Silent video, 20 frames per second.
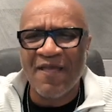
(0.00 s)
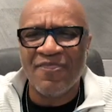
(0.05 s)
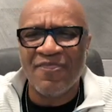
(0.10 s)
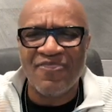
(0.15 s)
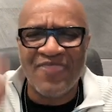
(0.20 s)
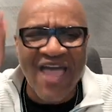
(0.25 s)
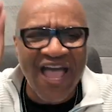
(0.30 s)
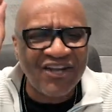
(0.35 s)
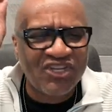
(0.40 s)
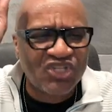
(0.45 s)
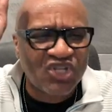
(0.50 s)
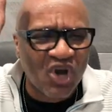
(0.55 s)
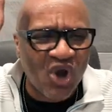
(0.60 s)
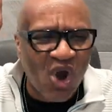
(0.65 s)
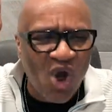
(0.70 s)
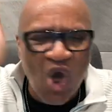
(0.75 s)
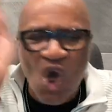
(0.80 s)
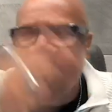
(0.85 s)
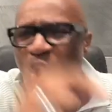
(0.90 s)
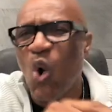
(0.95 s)
That's
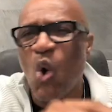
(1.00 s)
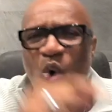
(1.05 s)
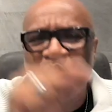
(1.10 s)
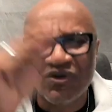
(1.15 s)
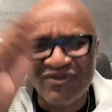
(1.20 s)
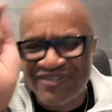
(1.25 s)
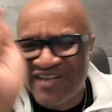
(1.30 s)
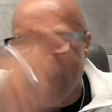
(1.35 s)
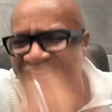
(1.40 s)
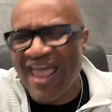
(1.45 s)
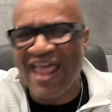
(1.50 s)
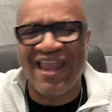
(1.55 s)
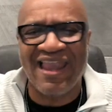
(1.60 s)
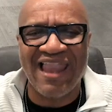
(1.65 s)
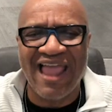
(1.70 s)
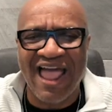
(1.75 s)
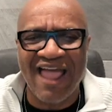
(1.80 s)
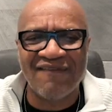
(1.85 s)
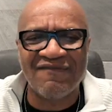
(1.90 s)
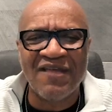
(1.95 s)
your old dead
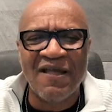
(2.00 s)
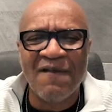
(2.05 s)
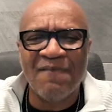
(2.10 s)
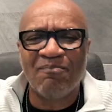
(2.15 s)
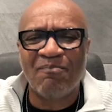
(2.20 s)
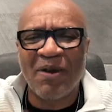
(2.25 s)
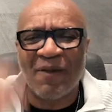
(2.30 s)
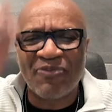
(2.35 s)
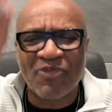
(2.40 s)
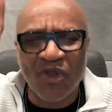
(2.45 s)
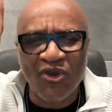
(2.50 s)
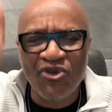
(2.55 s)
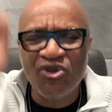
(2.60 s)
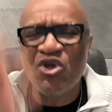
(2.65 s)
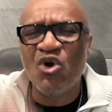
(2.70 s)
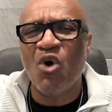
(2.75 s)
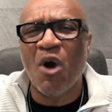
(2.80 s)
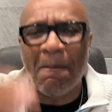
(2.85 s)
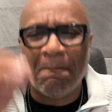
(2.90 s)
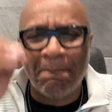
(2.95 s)
life. But the
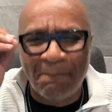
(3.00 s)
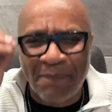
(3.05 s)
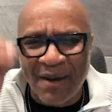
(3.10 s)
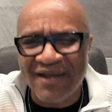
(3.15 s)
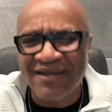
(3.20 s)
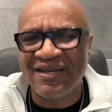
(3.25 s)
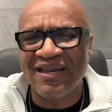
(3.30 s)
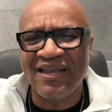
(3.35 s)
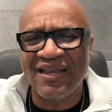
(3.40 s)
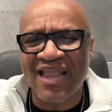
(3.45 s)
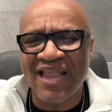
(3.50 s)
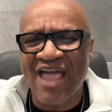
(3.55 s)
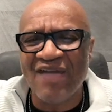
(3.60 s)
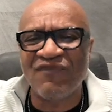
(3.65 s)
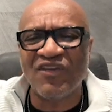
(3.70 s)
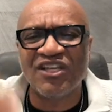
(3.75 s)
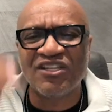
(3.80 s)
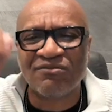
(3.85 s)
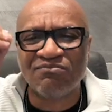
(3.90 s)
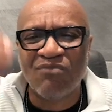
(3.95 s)
new abundant life
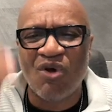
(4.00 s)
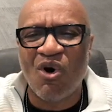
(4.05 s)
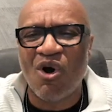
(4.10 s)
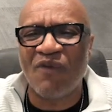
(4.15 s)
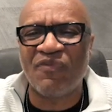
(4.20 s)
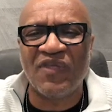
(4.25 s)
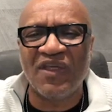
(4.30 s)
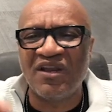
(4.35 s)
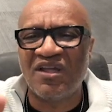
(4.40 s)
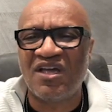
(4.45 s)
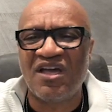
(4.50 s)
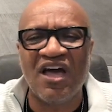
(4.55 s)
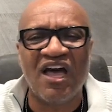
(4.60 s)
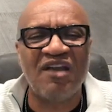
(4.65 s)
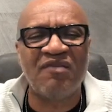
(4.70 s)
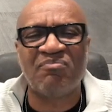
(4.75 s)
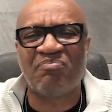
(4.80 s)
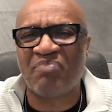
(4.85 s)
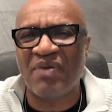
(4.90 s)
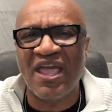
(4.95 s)
is more than
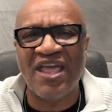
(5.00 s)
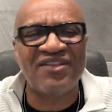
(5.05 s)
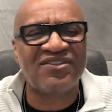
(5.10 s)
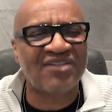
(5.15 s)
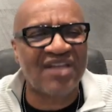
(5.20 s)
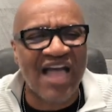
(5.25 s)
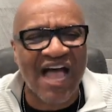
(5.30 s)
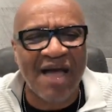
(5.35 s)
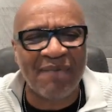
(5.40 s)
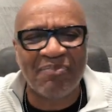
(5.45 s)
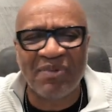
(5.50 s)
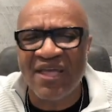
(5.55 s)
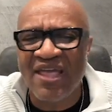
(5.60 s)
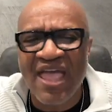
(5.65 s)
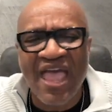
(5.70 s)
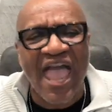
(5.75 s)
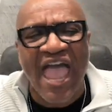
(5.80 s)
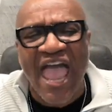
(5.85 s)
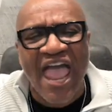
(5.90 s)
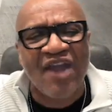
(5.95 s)
cut, paste, copy,
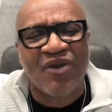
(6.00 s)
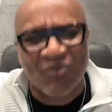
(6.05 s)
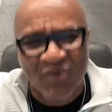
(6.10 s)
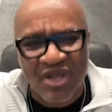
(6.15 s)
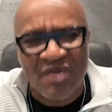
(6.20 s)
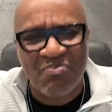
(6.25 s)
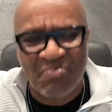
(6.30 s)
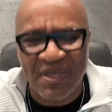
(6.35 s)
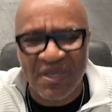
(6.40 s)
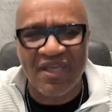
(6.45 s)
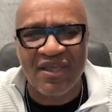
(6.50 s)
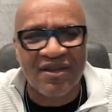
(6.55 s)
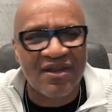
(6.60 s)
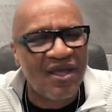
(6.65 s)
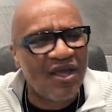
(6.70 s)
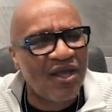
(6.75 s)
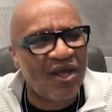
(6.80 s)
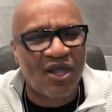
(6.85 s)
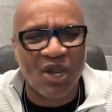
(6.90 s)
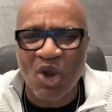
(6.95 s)
and repeat.
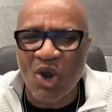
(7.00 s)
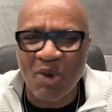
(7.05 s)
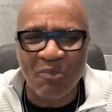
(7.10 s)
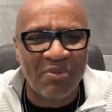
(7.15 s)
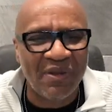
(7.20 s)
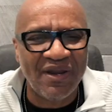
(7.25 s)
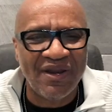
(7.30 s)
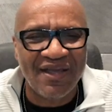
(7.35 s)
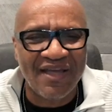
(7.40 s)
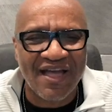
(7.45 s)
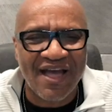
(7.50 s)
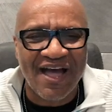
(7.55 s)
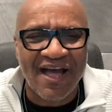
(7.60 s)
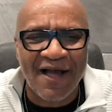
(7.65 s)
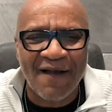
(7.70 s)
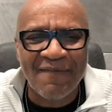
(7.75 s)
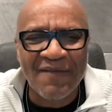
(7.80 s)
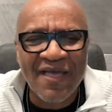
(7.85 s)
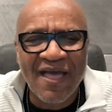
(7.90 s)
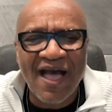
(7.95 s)
Glory be to
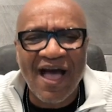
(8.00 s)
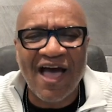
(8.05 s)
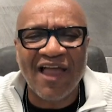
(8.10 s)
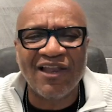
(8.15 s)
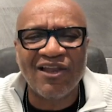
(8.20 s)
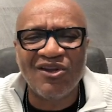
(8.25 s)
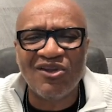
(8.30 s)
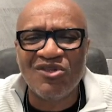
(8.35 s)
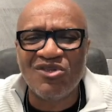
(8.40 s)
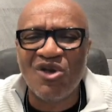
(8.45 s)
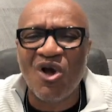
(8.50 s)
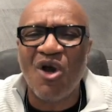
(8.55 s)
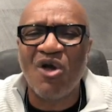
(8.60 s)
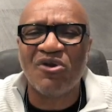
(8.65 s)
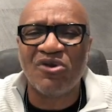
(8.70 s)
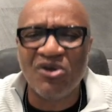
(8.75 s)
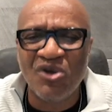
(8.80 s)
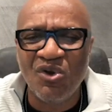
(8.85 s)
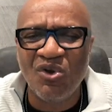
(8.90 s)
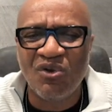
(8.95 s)
God. Hallelujah. Your
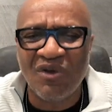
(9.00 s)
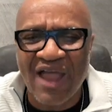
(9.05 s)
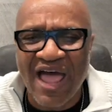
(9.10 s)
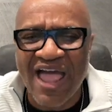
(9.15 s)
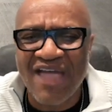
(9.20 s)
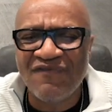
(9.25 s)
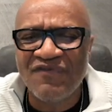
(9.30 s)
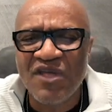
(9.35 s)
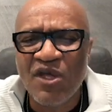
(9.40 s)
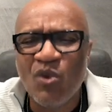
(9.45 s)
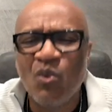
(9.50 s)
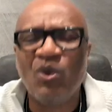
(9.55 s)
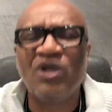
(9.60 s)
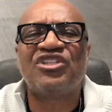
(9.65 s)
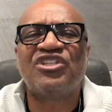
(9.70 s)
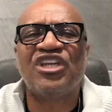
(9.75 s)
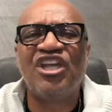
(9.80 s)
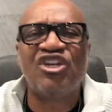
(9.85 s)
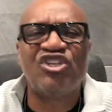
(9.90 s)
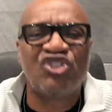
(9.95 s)
new life,
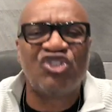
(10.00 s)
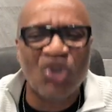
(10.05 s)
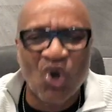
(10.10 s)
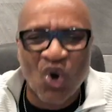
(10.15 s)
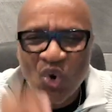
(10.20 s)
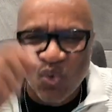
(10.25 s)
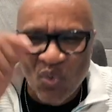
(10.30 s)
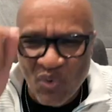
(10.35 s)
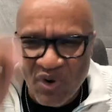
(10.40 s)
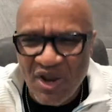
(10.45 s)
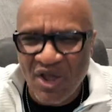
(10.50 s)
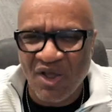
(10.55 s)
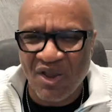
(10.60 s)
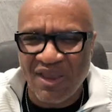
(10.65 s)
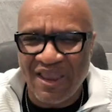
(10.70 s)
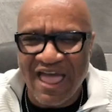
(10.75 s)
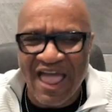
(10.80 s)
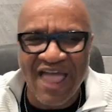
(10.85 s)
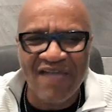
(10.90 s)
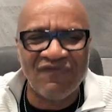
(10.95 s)
which is your real
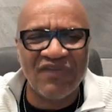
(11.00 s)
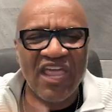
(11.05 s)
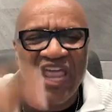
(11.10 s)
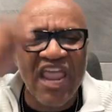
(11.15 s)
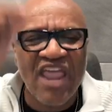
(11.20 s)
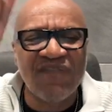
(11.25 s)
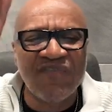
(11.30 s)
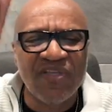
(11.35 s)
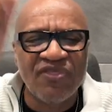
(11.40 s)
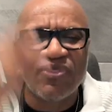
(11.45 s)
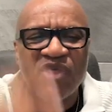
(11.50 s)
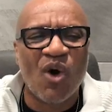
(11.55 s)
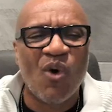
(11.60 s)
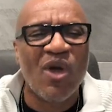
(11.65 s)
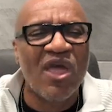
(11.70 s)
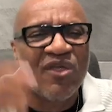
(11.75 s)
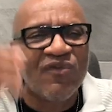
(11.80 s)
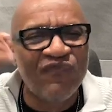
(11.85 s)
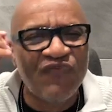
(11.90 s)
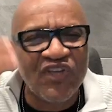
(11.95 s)
life, even though
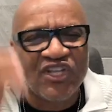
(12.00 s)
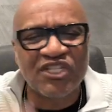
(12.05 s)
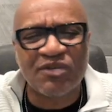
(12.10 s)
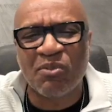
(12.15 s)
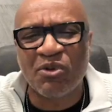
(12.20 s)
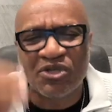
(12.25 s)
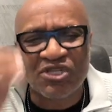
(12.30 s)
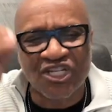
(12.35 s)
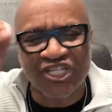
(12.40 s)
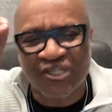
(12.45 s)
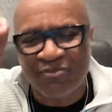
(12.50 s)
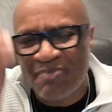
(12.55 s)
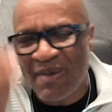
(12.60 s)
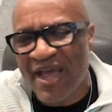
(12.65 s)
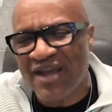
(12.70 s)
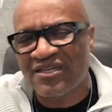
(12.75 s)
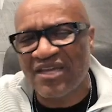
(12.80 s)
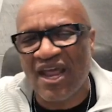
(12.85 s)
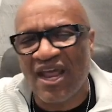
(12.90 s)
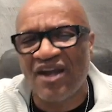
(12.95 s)
invisible to
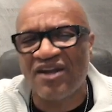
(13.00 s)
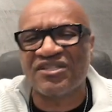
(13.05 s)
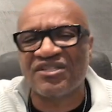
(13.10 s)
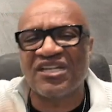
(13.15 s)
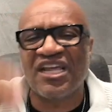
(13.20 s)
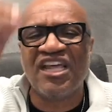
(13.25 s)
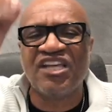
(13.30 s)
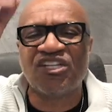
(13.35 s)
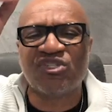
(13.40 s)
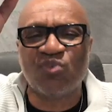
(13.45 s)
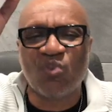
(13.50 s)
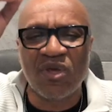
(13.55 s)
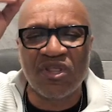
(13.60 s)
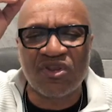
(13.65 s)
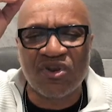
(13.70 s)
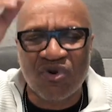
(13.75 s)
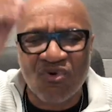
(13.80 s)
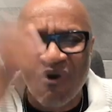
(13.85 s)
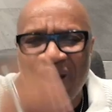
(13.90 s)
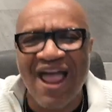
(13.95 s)
spectators, is
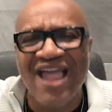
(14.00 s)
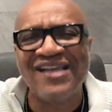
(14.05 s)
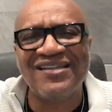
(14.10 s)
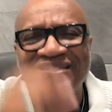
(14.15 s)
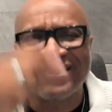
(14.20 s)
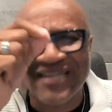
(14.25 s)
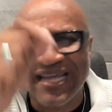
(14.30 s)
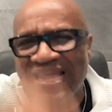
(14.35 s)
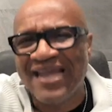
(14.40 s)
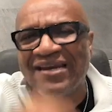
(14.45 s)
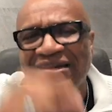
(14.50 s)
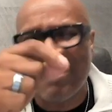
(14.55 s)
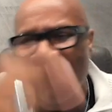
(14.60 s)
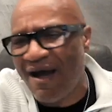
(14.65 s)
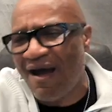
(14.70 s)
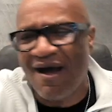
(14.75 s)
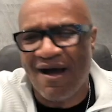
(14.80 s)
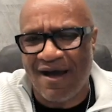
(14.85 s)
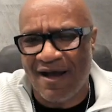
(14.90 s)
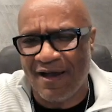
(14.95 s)
with Christ in
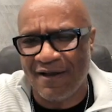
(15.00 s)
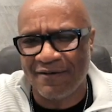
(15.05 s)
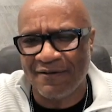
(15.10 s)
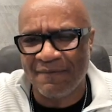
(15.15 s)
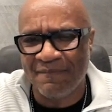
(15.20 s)
God.